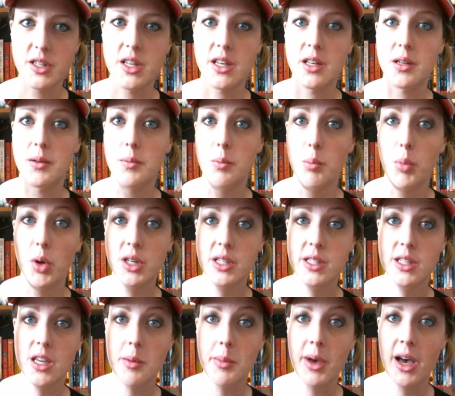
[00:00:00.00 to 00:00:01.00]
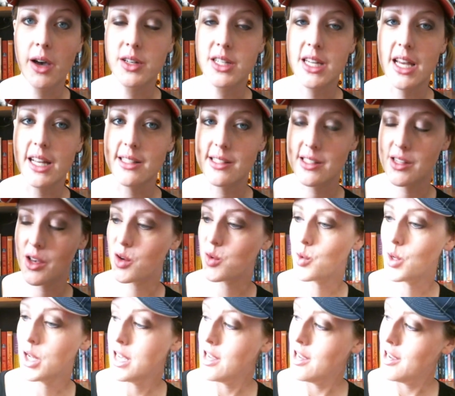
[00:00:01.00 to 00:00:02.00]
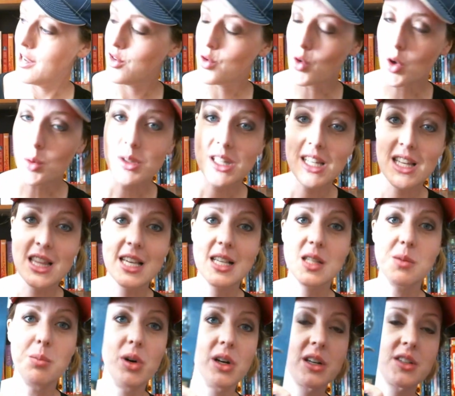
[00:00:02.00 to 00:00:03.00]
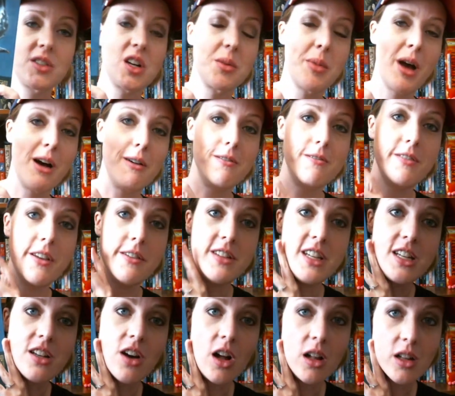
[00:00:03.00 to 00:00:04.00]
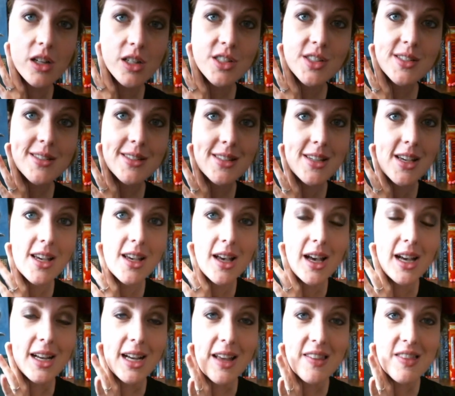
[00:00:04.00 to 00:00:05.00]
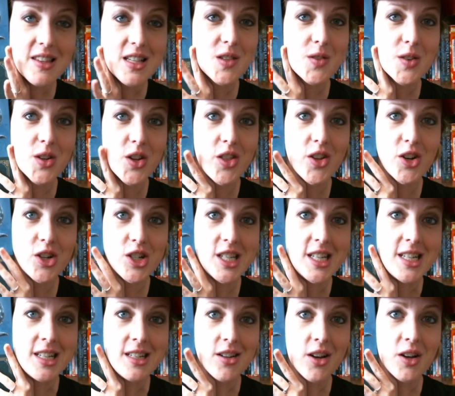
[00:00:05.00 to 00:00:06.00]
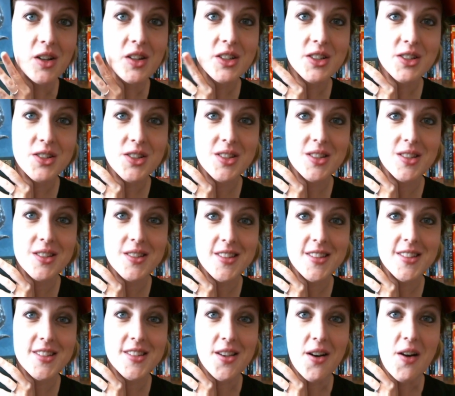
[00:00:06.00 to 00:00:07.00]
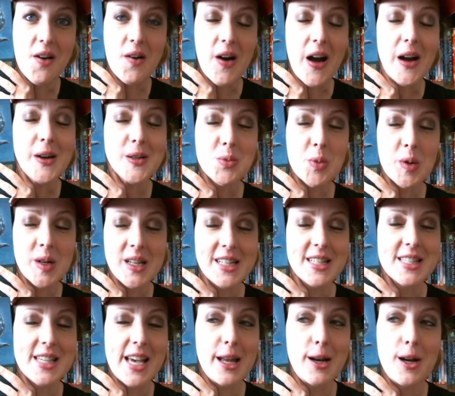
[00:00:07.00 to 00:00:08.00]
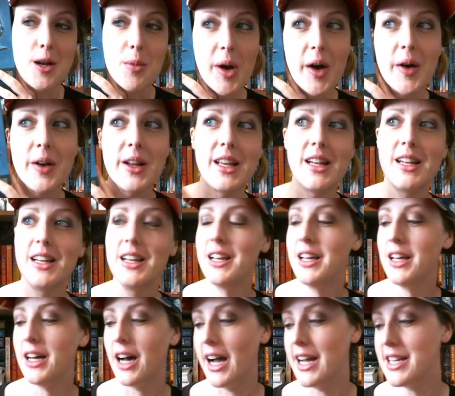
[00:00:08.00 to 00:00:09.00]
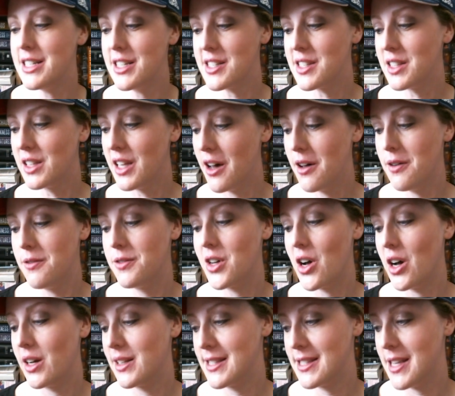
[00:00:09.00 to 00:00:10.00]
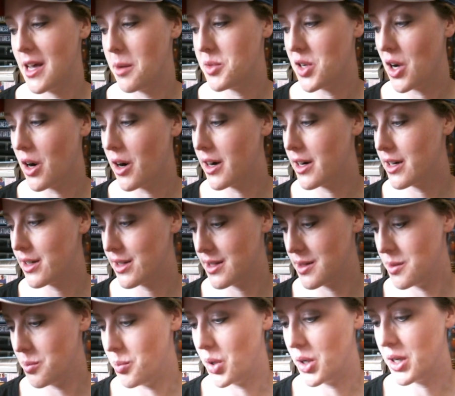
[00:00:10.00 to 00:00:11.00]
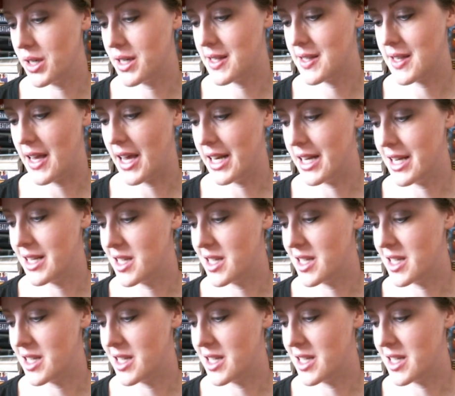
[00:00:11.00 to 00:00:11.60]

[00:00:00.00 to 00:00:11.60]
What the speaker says: the books come out. And so normally these books are about $50. I got this for $13. So I was pretty excited about it. I just love concept art books, and